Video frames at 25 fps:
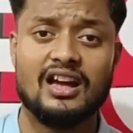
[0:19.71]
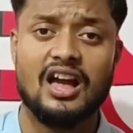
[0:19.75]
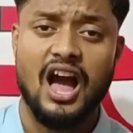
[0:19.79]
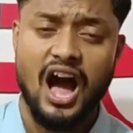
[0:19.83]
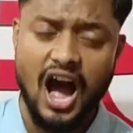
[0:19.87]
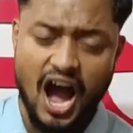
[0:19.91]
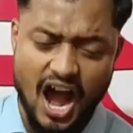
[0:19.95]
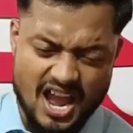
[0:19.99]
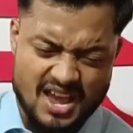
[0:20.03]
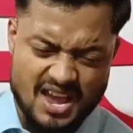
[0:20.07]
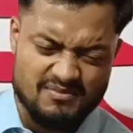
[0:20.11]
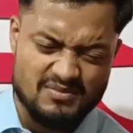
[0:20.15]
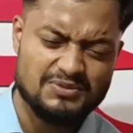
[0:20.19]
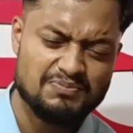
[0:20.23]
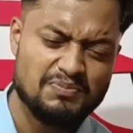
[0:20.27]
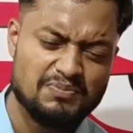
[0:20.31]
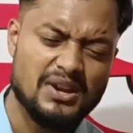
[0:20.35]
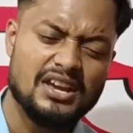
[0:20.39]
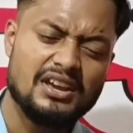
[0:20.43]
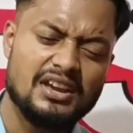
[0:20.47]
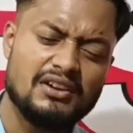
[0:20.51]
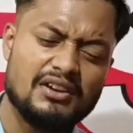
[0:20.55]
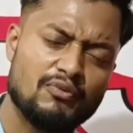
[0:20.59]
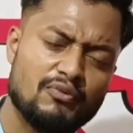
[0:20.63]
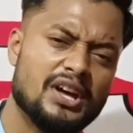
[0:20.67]
I am
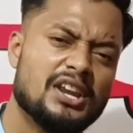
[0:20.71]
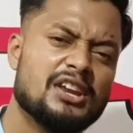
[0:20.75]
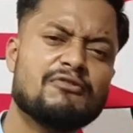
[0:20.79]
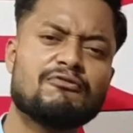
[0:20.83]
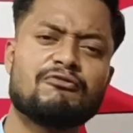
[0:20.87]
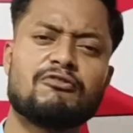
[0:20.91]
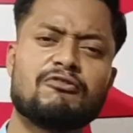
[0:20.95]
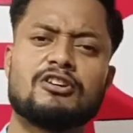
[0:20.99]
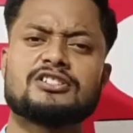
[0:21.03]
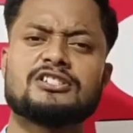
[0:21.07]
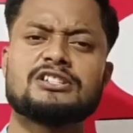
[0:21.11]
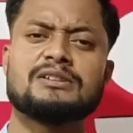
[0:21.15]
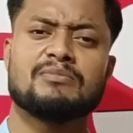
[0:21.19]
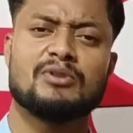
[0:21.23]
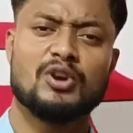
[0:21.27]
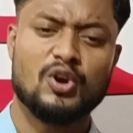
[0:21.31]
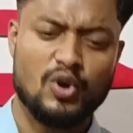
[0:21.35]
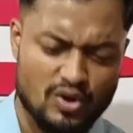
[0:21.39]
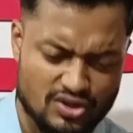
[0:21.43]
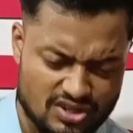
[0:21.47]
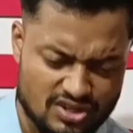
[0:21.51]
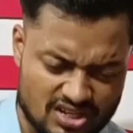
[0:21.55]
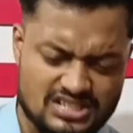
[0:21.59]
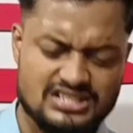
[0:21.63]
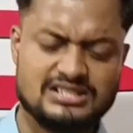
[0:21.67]
speaking very fastly
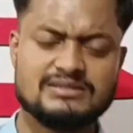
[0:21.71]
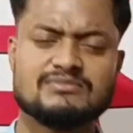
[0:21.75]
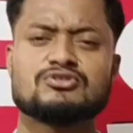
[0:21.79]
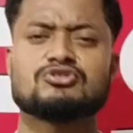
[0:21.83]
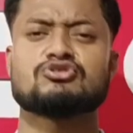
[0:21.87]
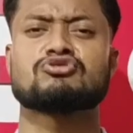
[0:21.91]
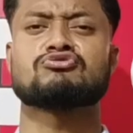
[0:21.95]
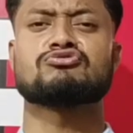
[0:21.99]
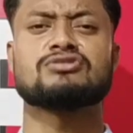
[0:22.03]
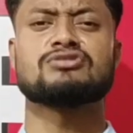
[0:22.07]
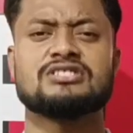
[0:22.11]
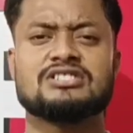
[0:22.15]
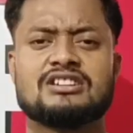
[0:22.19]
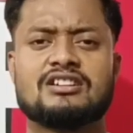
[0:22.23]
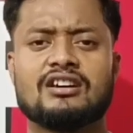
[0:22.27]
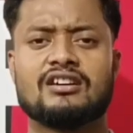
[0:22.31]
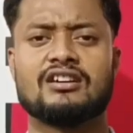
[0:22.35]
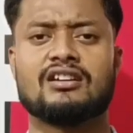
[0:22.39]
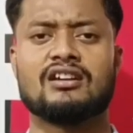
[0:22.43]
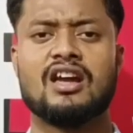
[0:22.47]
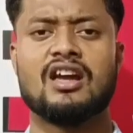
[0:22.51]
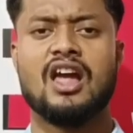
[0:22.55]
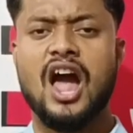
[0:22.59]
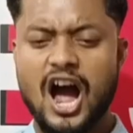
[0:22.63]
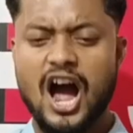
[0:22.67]
because I am so
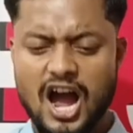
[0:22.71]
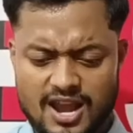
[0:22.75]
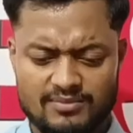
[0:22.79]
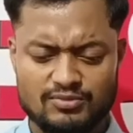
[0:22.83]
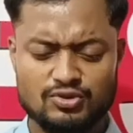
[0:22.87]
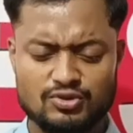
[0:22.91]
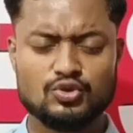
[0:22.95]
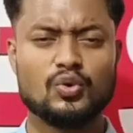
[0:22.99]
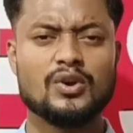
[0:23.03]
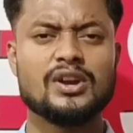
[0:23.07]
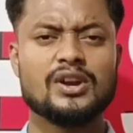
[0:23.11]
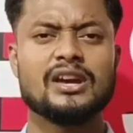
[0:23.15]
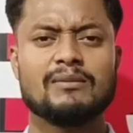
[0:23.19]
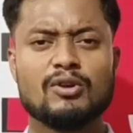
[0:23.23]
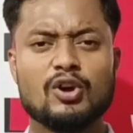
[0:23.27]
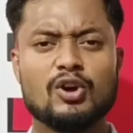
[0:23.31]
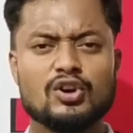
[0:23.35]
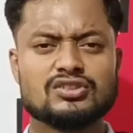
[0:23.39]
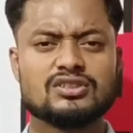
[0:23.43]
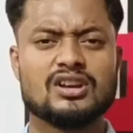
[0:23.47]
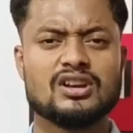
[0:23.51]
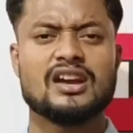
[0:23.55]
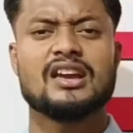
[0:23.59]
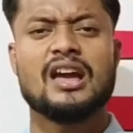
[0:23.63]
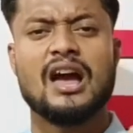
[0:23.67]
eager. I am so eager because
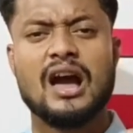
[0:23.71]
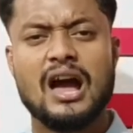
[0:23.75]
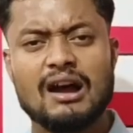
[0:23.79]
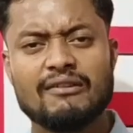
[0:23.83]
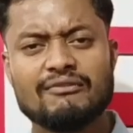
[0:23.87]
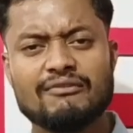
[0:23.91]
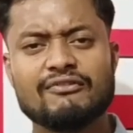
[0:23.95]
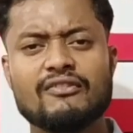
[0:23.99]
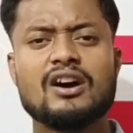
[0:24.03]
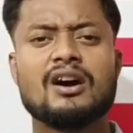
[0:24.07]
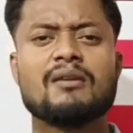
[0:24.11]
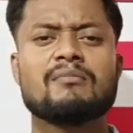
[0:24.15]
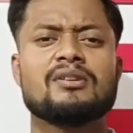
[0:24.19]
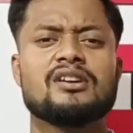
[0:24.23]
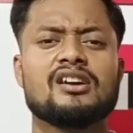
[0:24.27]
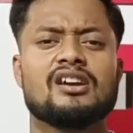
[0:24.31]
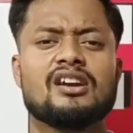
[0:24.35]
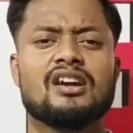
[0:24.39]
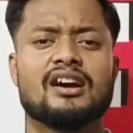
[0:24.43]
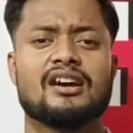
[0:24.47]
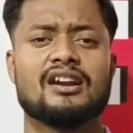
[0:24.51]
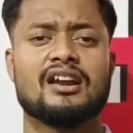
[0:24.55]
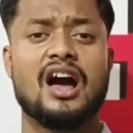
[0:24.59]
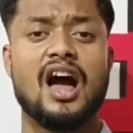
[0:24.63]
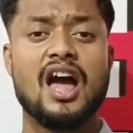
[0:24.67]
I have come
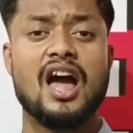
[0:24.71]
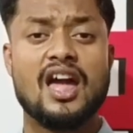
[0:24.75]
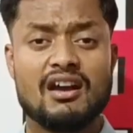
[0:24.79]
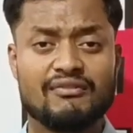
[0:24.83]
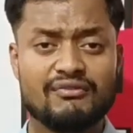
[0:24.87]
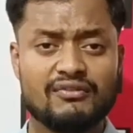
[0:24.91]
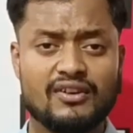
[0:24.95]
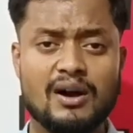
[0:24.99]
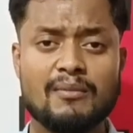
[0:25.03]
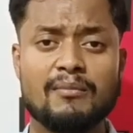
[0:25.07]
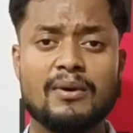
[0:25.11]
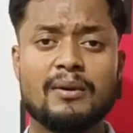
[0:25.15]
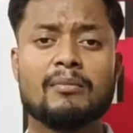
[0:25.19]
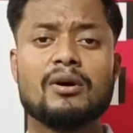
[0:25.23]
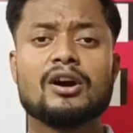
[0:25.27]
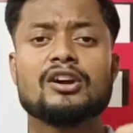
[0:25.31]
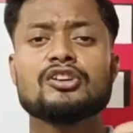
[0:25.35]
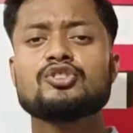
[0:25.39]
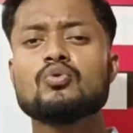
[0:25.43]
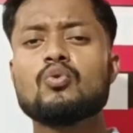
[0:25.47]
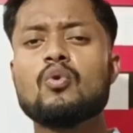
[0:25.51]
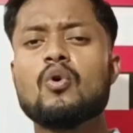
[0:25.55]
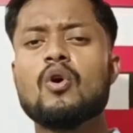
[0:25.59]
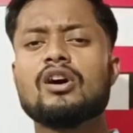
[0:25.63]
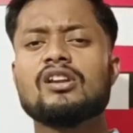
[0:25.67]
here. I have come among
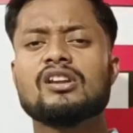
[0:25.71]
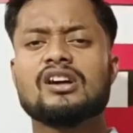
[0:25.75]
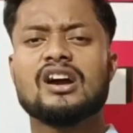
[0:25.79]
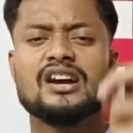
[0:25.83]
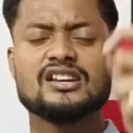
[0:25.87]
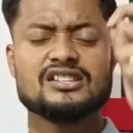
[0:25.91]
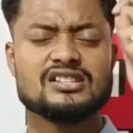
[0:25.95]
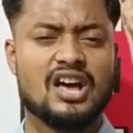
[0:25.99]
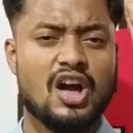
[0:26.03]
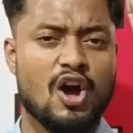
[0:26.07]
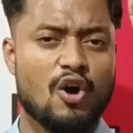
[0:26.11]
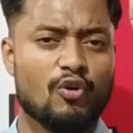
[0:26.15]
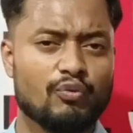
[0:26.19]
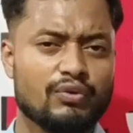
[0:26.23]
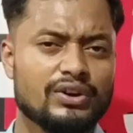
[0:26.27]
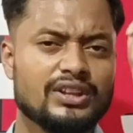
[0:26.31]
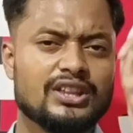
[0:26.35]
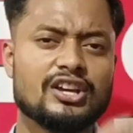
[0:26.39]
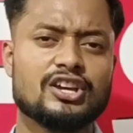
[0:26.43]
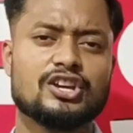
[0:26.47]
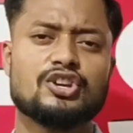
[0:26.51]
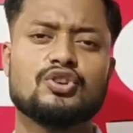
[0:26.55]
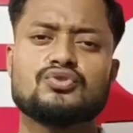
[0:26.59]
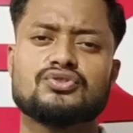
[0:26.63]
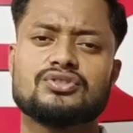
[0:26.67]
you all guys with a
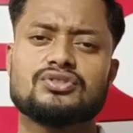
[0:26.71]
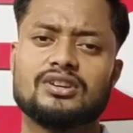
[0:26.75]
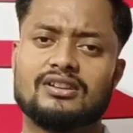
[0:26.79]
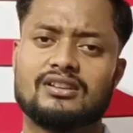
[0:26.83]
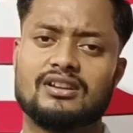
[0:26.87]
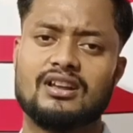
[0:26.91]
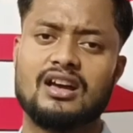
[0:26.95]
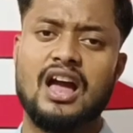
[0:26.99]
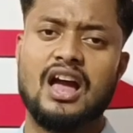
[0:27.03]
question.